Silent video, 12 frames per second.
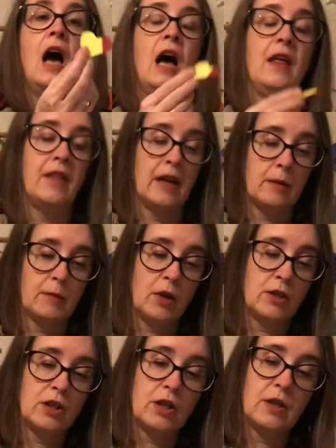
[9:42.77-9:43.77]
and then I'm going
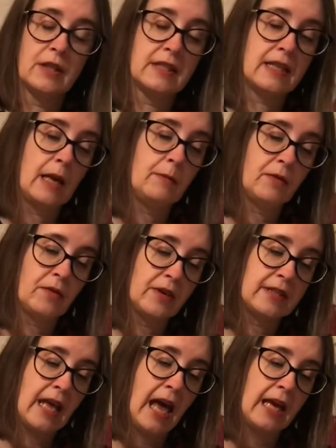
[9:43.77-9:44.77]
to do the same for
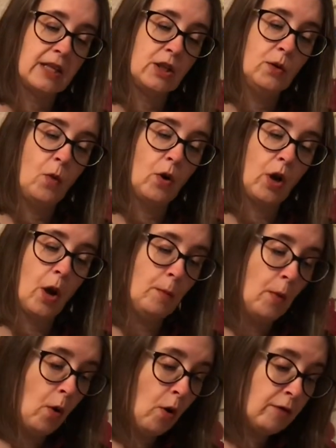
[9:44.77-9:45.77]
his head. You want a
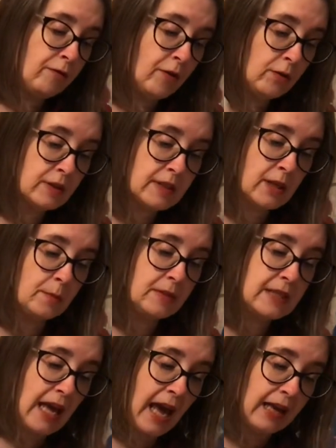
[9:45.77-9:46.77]
more fulsome
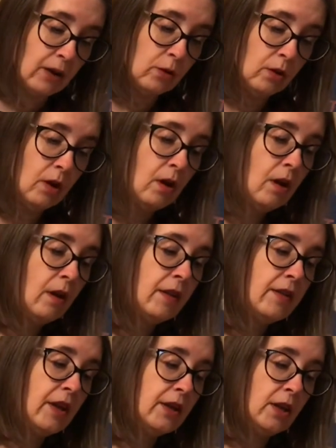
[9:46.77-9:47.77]
tail
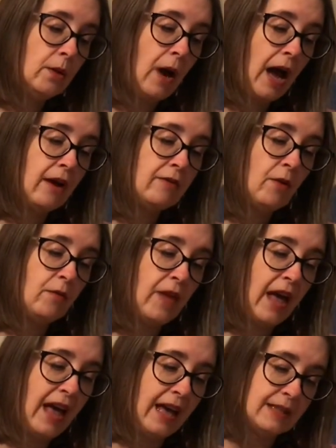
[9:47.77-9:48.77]
than you have on the
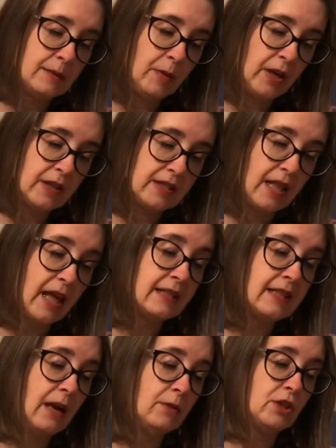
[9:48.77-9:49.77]
head, because that's
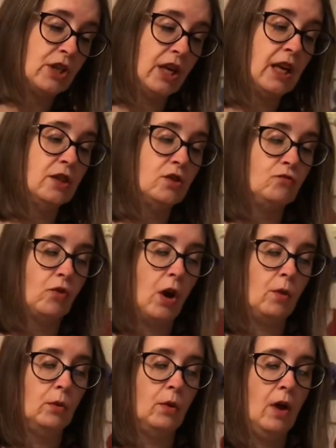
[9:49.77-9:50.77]
how chickens
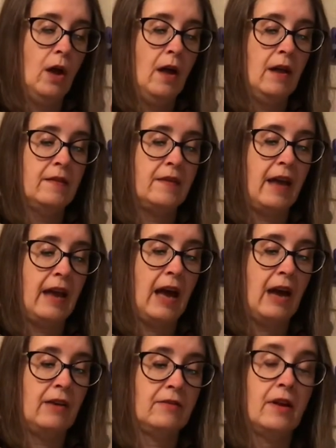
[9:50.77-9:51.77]
roll. They
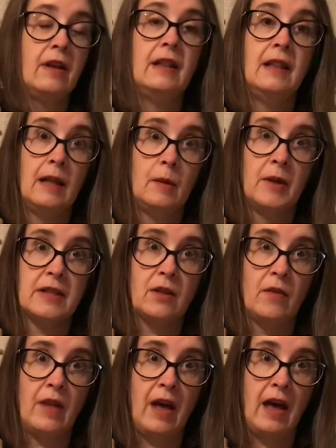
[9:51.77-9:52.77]
have little bits
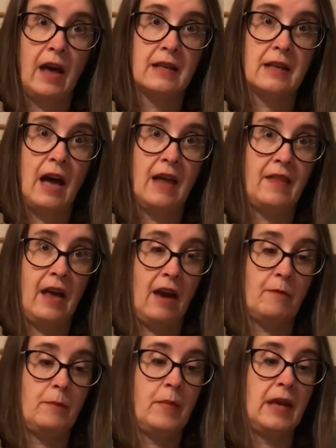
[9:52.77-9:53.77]
on their head and they have
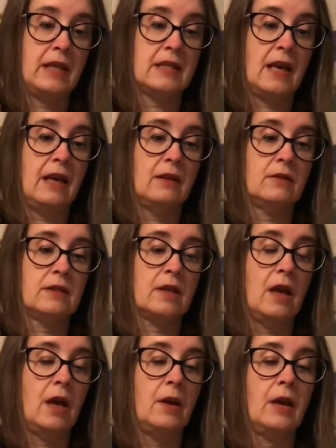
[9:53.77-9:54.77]
big tails.
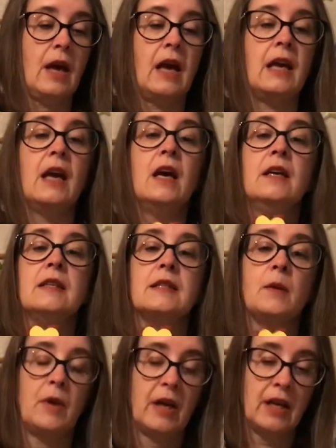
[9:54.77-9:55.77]
Okay, So
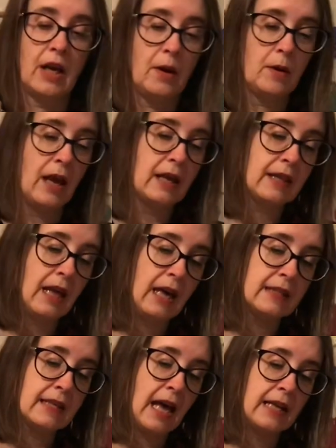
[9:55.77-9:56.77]
we're going to go like
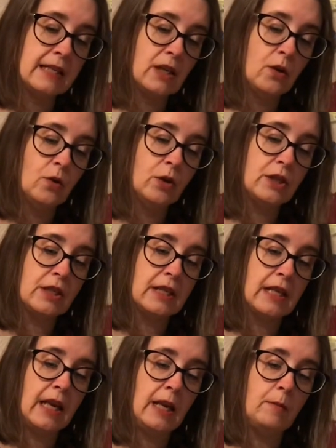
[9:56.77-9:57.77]
that, and in order to
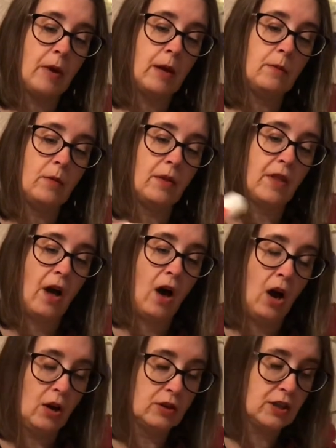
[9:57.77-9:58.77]
keep in with the
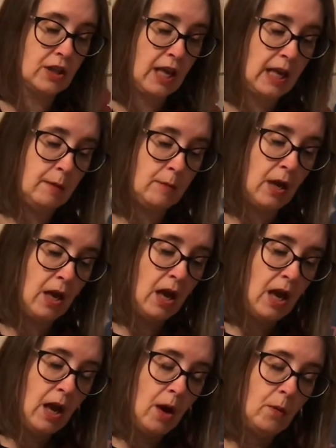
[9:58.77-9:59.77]
heart theme,
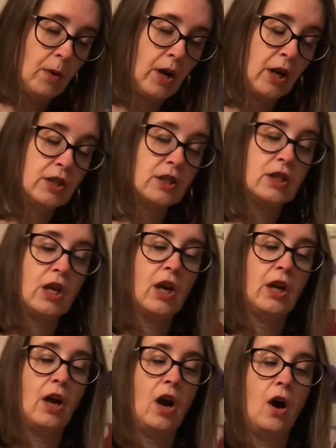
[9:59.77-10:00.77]
we're going to
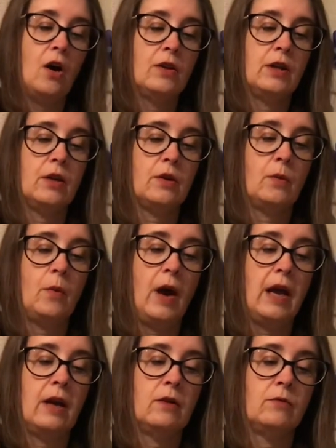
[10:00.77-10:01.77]
turn a heart the other
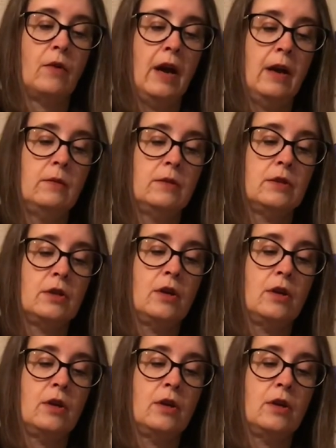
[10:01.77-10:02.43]
way around